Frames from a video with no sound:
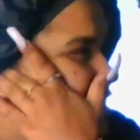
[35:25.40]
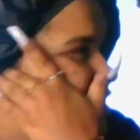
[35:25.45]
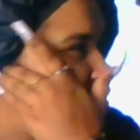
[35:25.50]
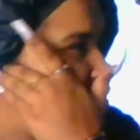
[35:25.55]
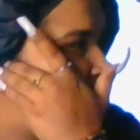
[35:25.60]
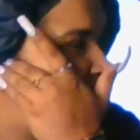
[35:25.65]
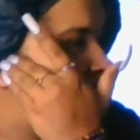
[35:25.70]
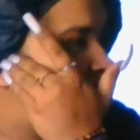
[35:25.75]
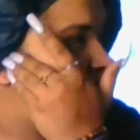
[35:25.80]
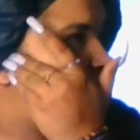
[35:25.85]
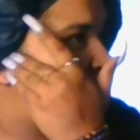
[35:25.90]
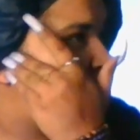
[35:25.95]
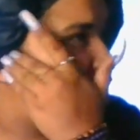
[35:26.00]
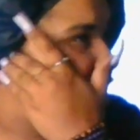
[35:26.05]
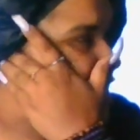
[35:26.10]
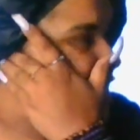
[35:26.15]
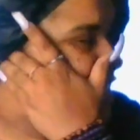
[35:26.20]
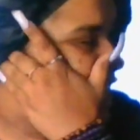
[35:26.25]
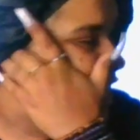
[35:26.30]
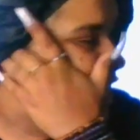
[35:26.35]
this first
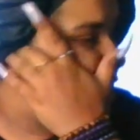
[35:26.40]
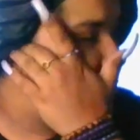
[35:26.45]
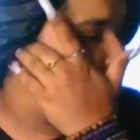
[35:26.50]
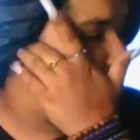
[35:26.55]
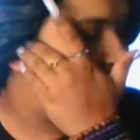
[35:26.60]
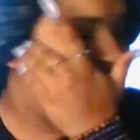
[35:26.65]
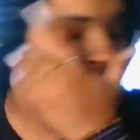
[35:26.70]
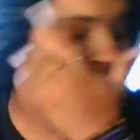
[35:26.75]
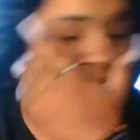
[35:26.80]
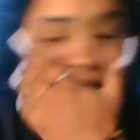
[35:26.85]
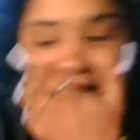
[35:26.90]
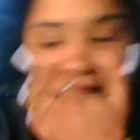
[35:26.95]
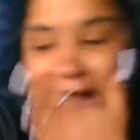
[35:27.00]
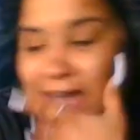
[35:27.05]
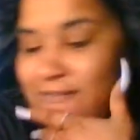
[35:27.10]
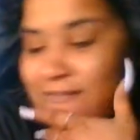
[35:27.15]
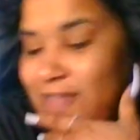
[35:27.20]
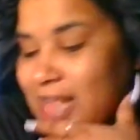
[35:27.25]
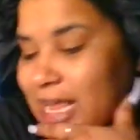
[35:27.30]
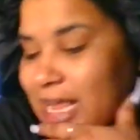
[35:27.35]
started taking place,
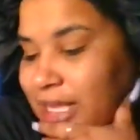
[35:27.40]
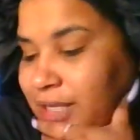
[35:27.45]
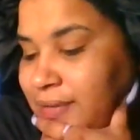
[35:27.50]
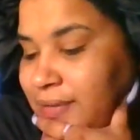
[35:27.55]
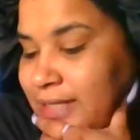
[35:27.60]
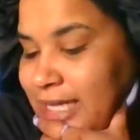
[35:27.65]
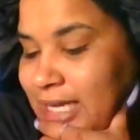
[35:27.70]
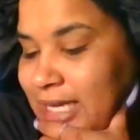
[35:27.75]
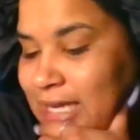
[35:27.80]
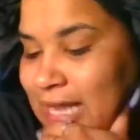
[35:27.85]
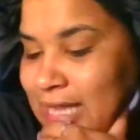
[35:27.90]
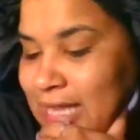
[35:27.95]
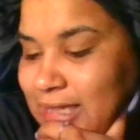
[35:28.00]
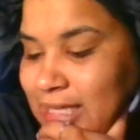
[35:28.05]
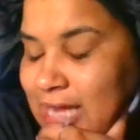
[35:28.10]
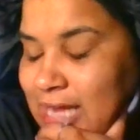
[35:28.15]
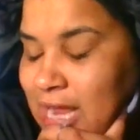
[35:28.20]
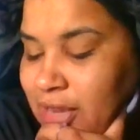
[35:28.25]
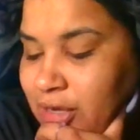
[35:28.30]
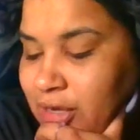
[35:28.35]
I feel like you did let
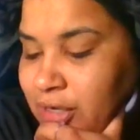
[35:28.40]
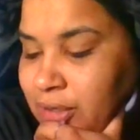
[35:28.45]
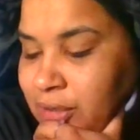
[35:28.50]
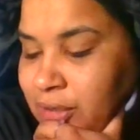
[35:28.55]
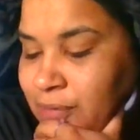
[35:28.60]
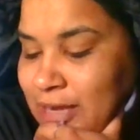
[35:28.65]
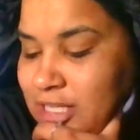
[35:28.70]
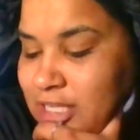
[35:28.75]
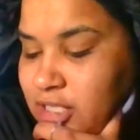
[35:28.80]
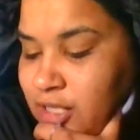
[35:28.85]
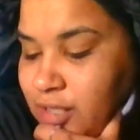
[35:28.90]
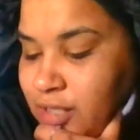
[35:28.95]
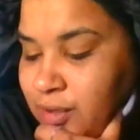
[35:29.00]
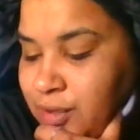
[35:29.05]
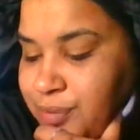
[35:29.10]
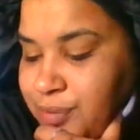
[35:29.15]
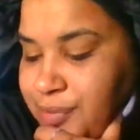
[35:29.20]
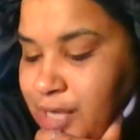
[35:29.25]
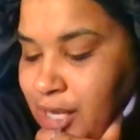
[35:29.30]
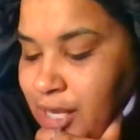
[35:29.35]
the rest of the
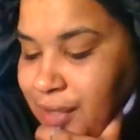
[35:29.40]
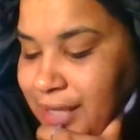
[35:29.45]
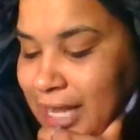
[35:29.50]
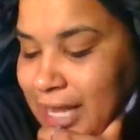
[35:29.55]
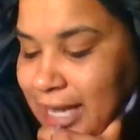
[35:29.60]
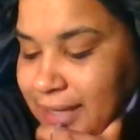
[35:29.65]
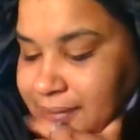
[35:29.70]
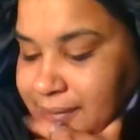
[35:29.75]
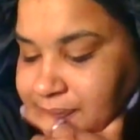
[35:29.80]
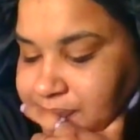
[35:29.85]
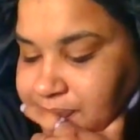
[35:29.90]
group know, like,